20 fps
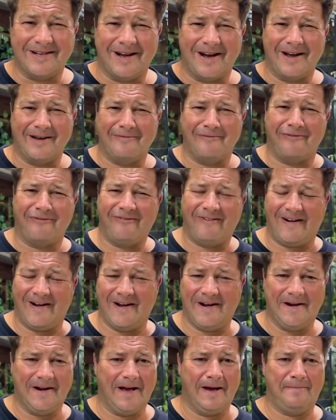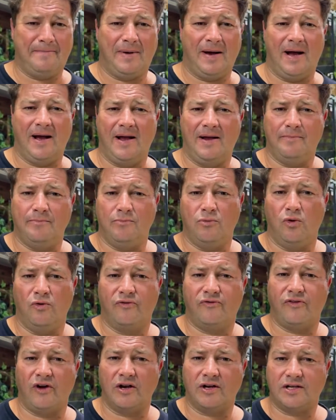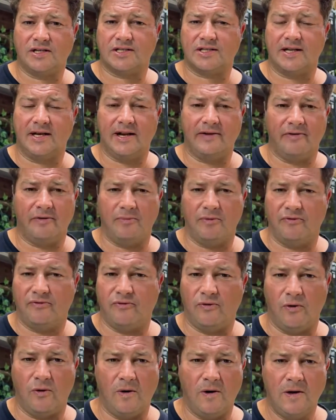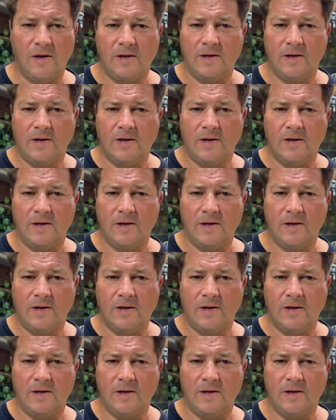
I am fired up. I am more focused than ever before,